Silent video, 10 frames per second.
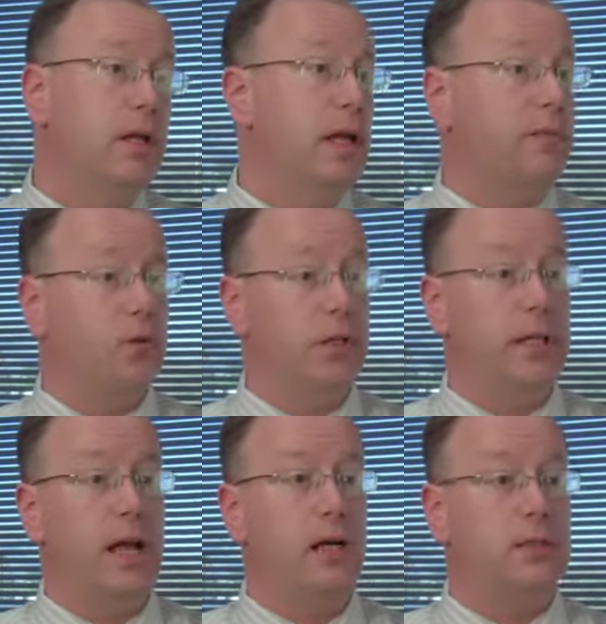have only
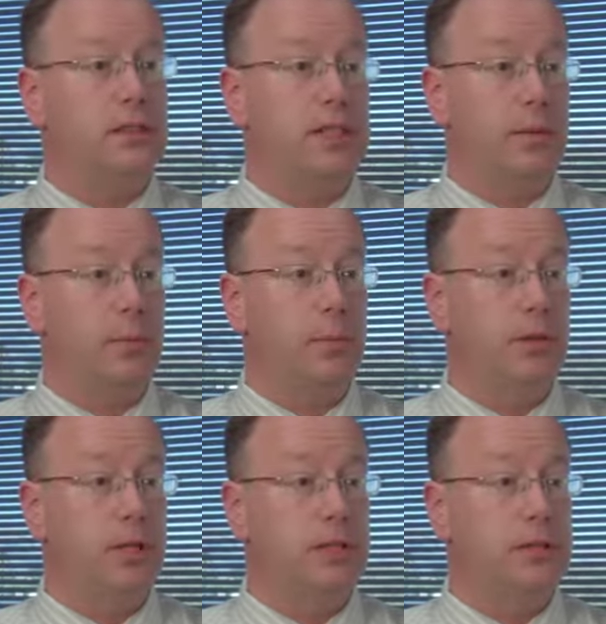analysis
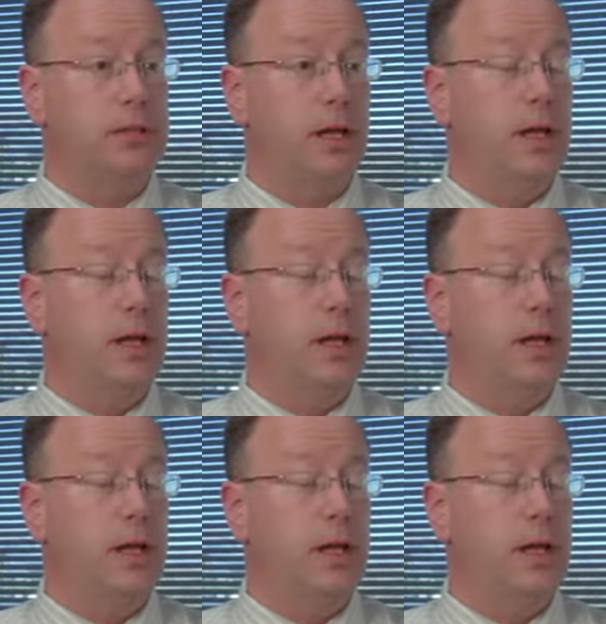capabilities.